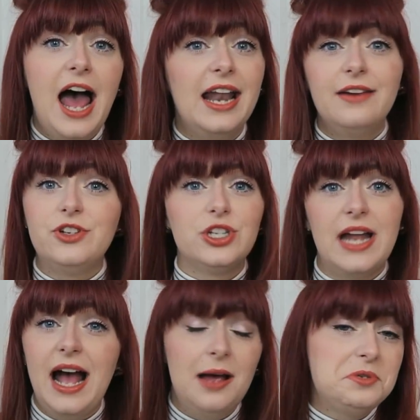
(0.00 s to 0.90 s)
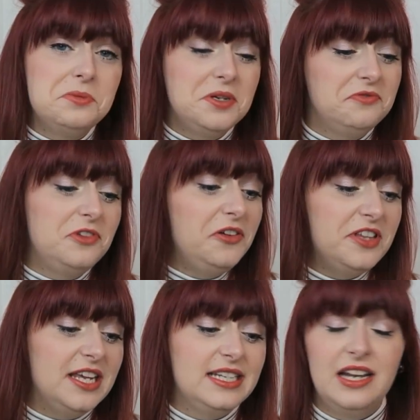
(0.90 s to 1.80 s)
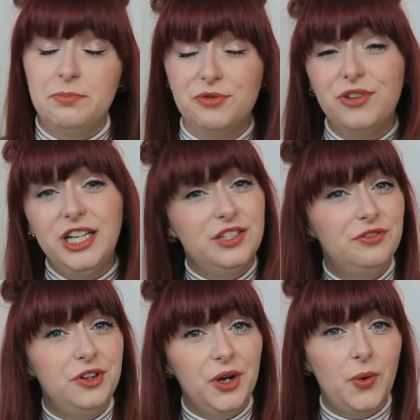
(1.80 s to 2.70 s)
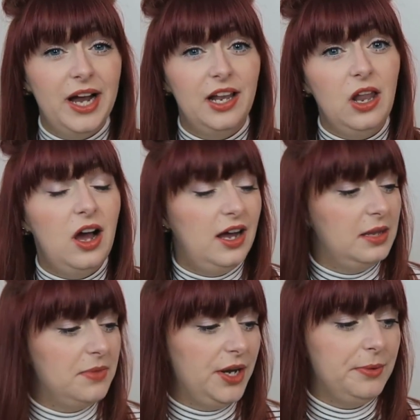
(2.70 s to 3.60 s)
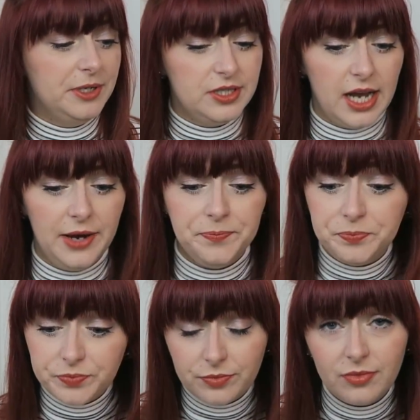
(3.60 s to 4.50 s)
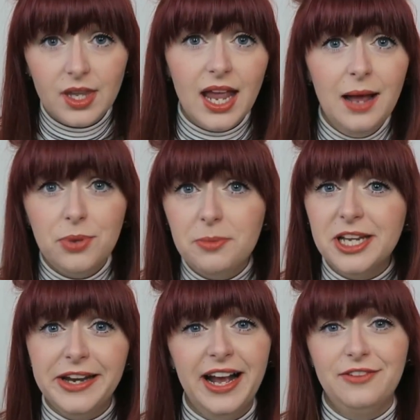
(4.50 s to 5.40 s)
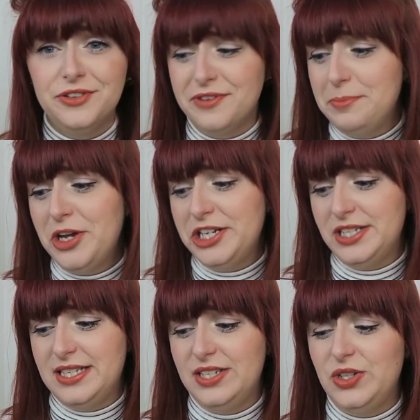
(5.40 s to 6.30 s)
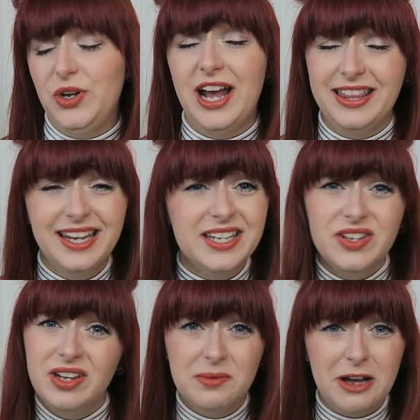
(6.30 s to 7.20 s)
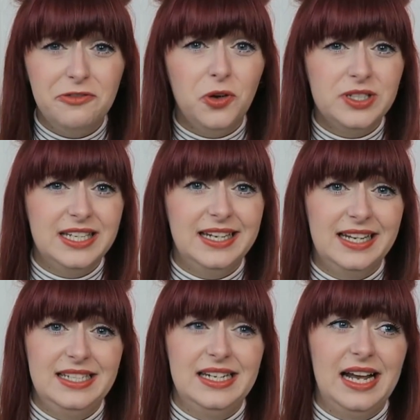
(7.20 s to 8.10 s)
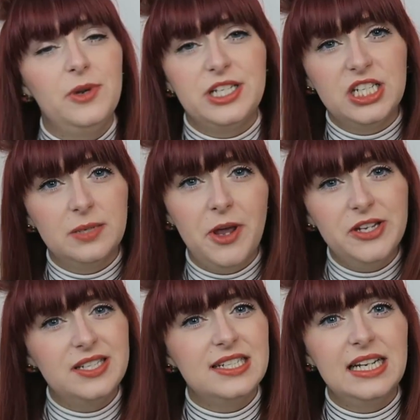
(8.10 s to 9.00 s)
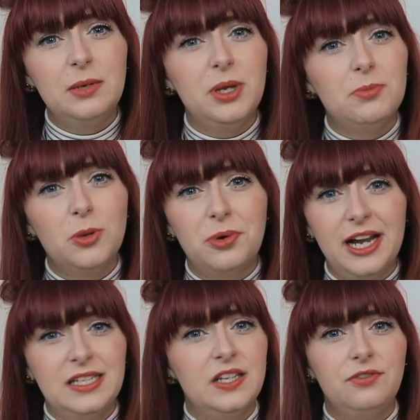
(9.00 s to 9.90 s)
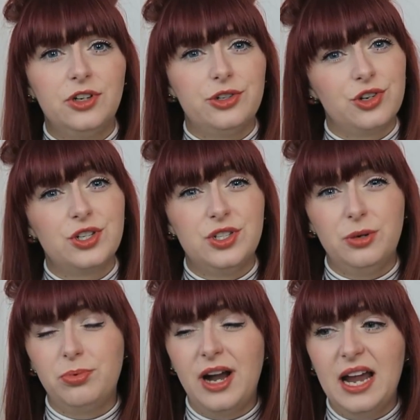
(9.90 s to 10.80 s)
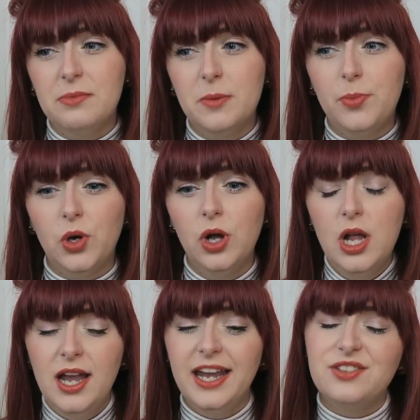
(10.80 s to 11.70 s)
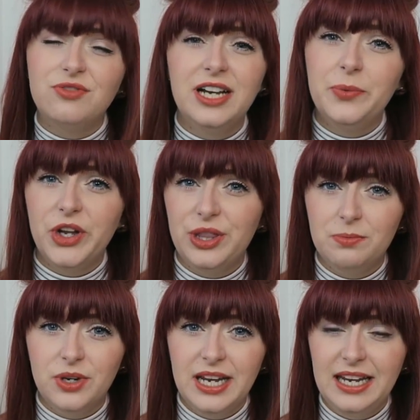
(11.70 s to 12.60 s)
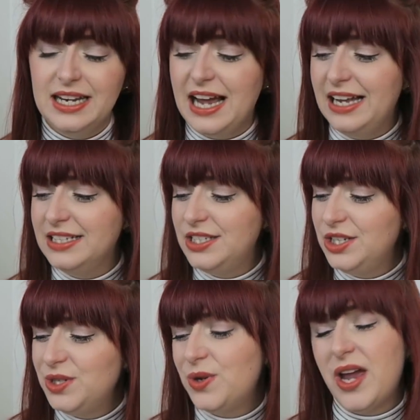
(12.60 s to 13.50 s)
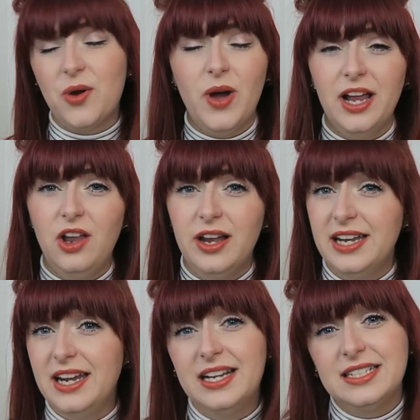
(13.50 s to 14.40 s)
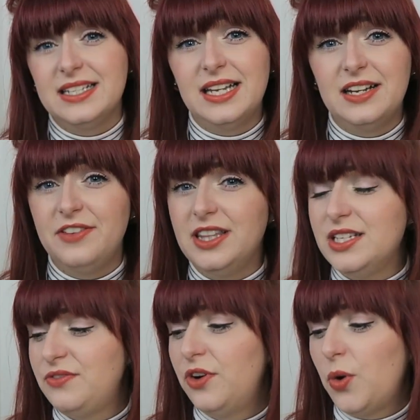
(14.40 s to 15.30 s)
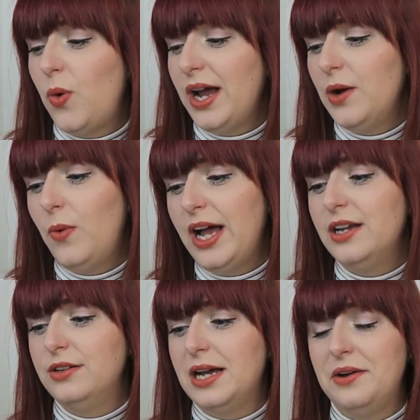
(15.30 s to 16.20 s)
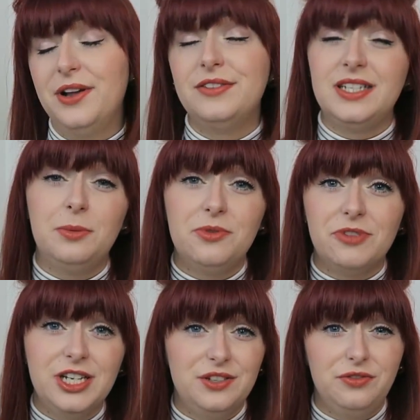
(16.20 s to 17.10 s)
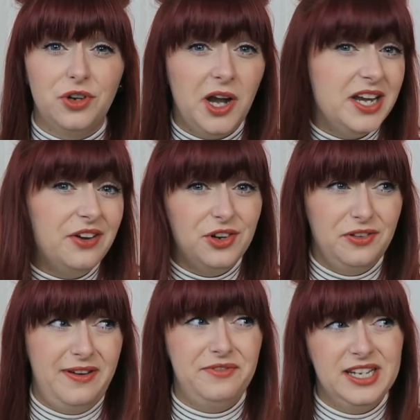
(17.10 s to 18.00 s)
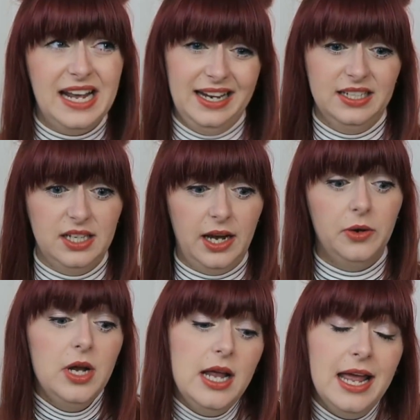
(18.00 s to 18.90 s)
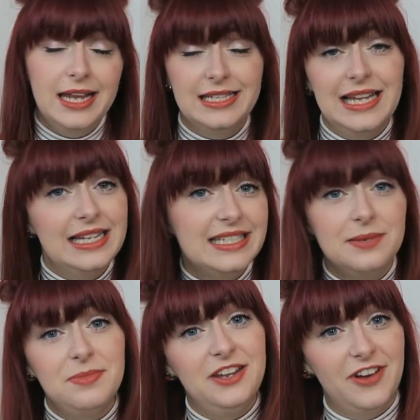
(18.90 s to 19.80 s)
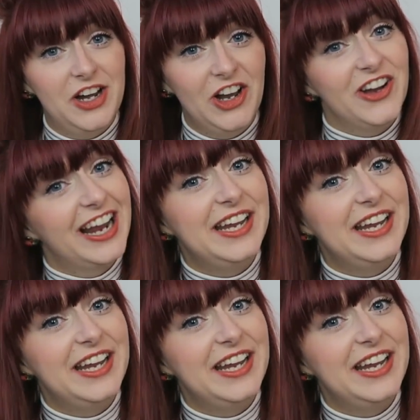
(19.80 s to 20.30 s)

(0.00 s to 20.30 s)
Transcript: and I've just absolutely been loving this. I've been reaching for it quite a lot at the moment, so I'm probably going to have to repurchase this soon. I think it's only about $14.99, which I suppose is a little bit more pricey for a drugstore primer, but it's really worth the money and you do get quite a lot in it. And as I said, I've had this for quite a while now and I've still been reaching for it near enough every day, so it's lasted me very long